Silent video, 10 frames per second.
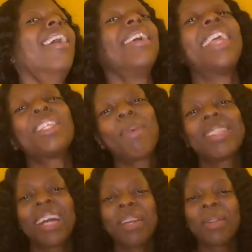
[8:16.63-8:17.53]
That's
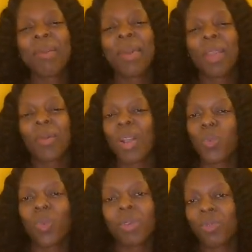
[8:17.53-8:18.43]
my daughter in the
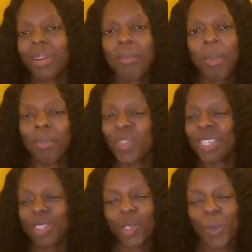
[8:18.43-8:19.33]
background rooting for her mom.
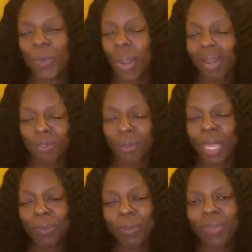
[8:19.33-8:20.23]
She's just so proud of
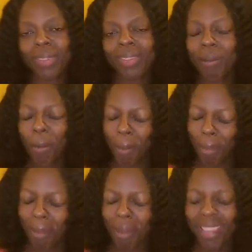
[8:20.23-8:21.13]
me. You know.
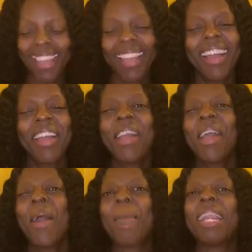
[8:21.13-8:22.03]

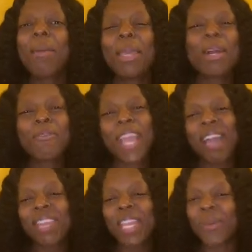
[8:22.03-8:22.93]
But let me know if you
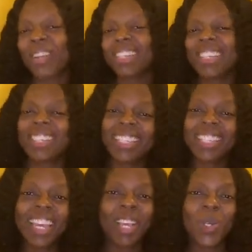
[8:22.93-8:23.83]
had any questions.
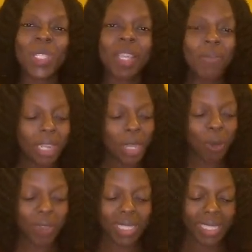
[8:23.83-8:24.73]
This concludes the
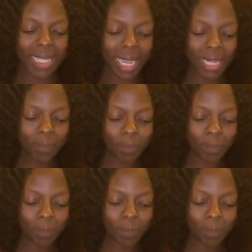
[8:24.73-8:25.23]
video for today.